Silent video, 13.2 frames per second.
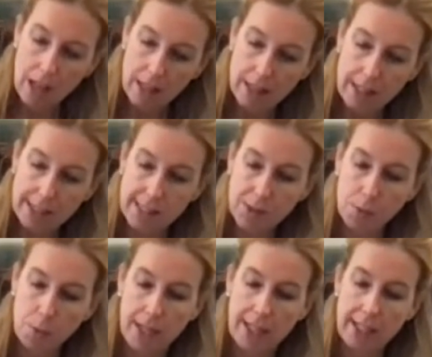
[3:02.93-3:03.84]
This is
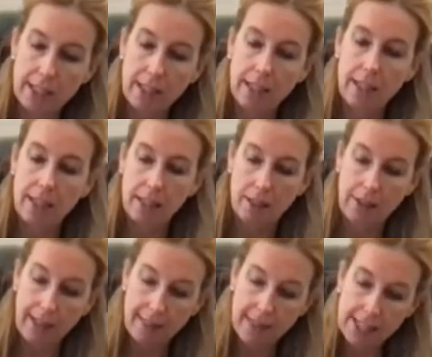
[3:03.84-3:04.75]

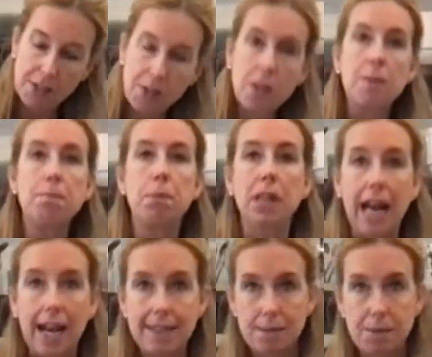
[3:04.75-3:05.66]
these are the
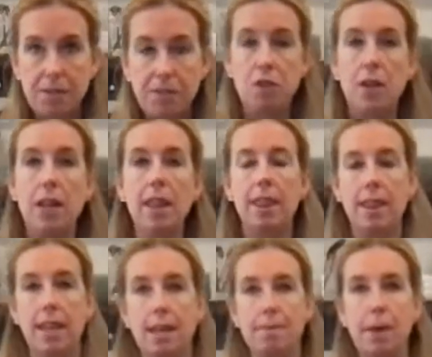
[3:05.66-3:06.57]
blossoms. If you can
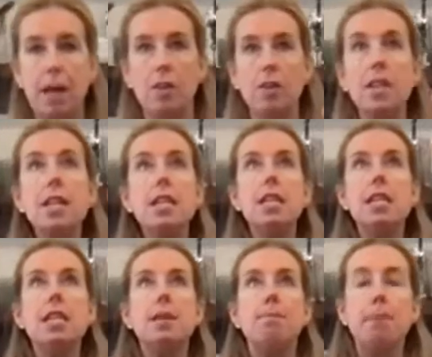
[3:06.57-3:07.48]
think about
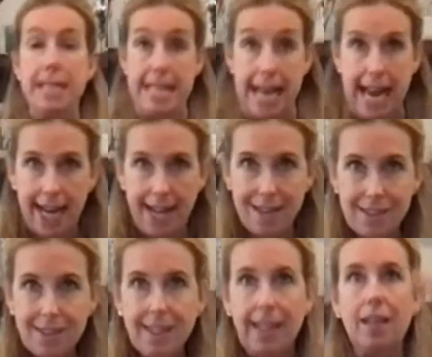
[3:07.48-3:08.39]

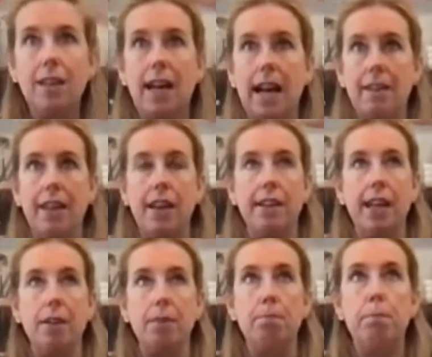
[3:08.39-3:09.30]
bananas, like how
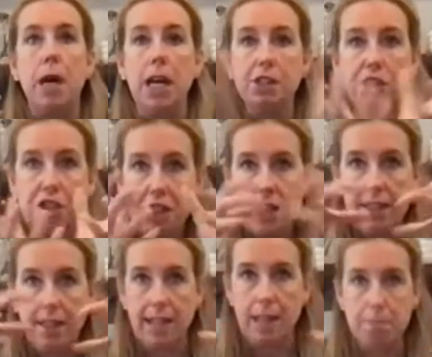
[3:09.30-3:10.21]
they bunch and
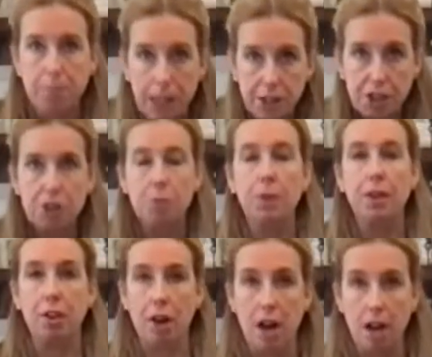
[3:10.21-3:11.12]
then they bunch when
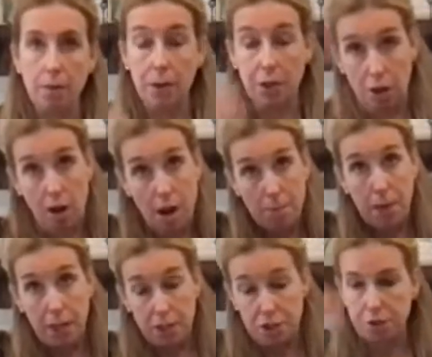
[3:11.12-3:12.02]
they're up
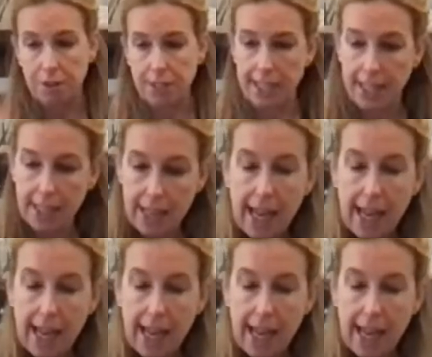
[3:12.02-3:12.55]
on a tree.